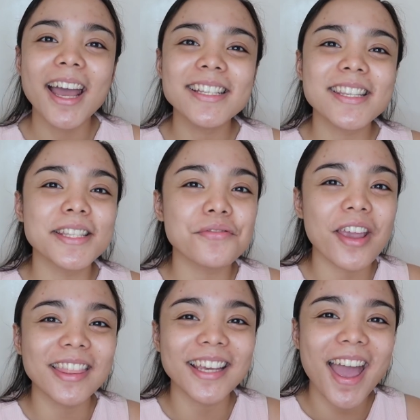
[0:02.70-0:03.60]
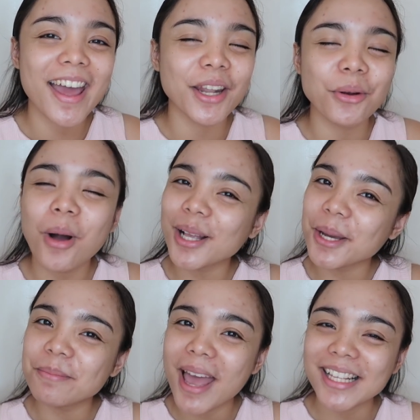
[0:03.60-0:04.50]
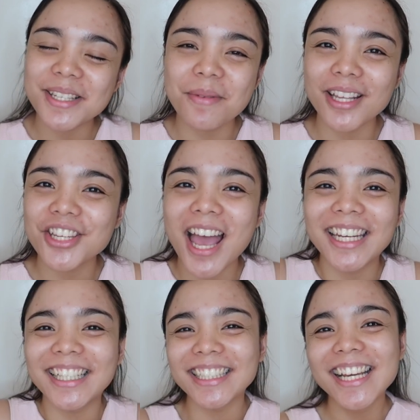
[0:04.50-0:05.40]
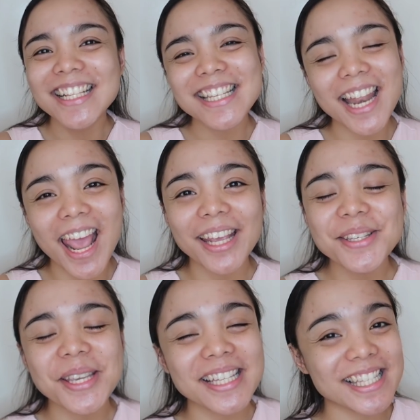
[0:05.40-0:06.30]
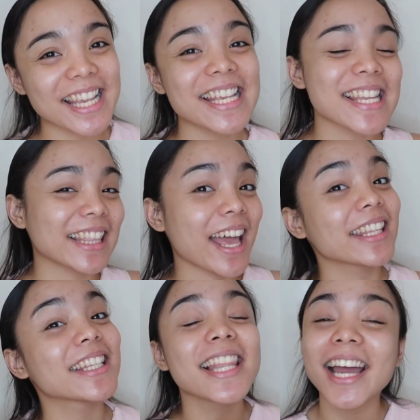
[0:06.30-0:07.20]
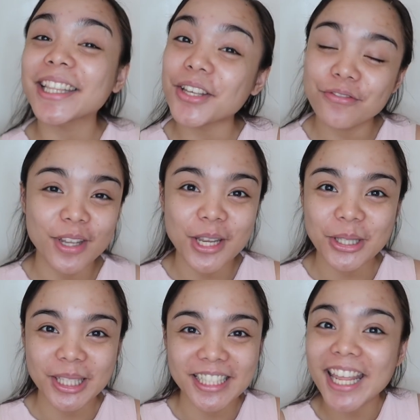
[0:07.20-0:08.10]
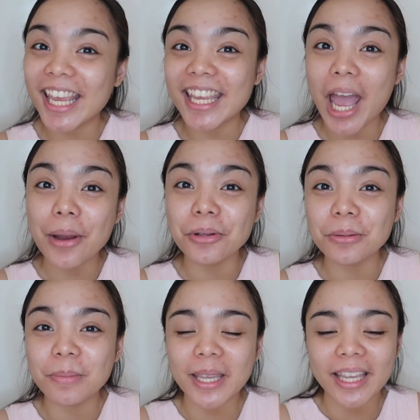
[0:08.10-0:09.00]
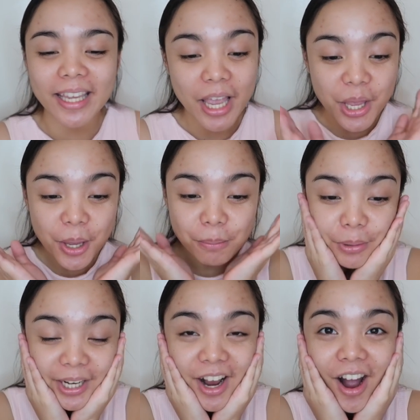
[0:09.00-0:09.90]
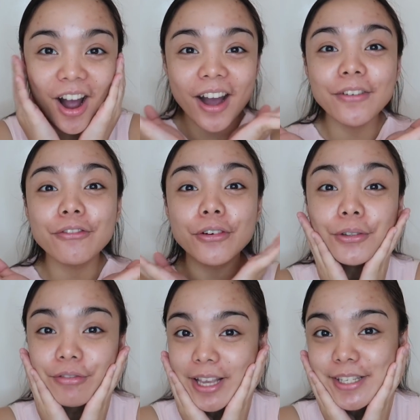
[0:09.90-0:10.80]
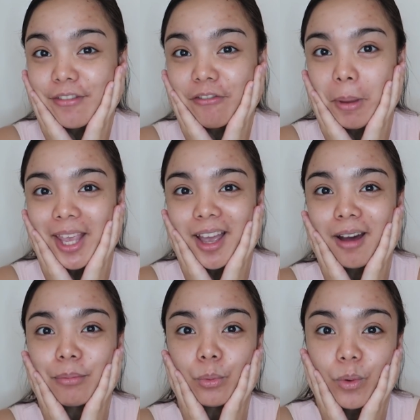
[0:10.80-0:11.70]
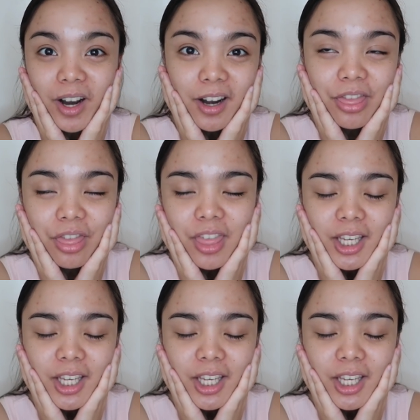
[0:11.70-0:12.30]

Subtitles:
guys! It's Faith again and welcome back to my channel. Today, as you can see sa title ng ating video today, I will be putting on full face of makeup worth,